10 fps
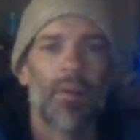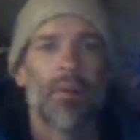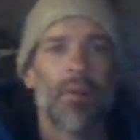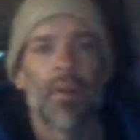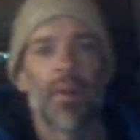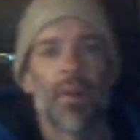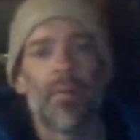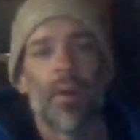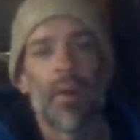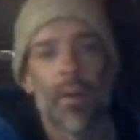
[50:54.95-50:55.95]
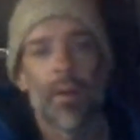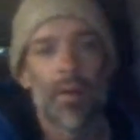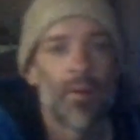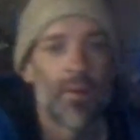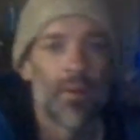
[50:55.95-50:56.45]
Okay, we're not going to
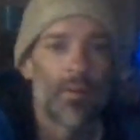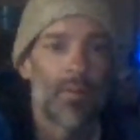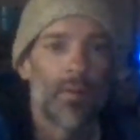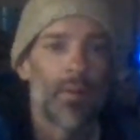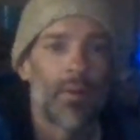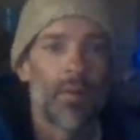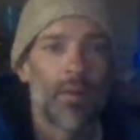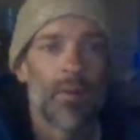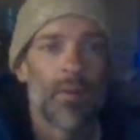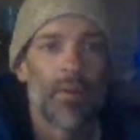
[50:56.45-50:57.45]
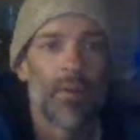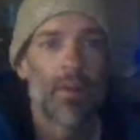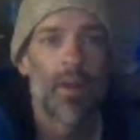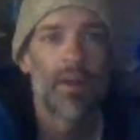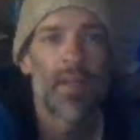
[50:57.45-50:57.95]
go on this one.
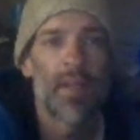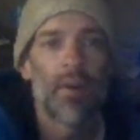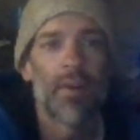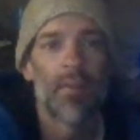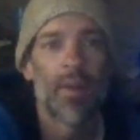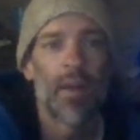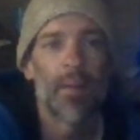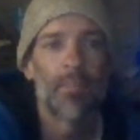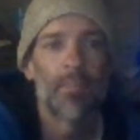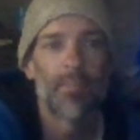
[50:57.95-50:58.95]
I just have a hard time